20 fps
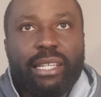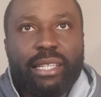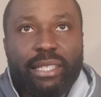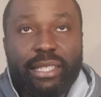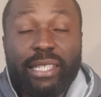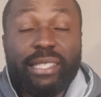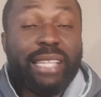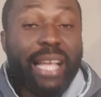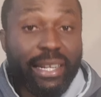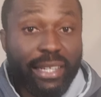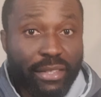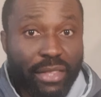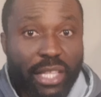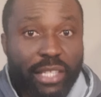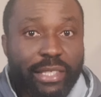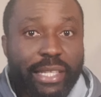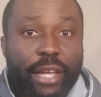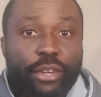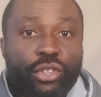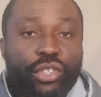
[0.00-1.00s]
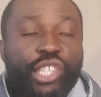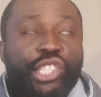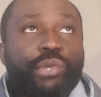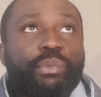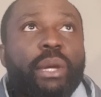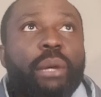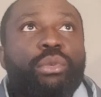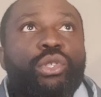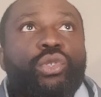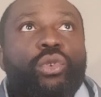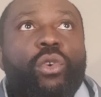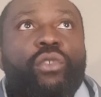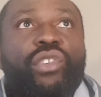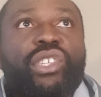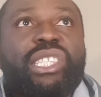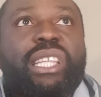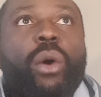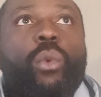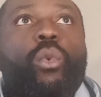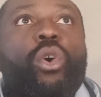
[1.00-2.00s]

These are the things that you need to be able to understand.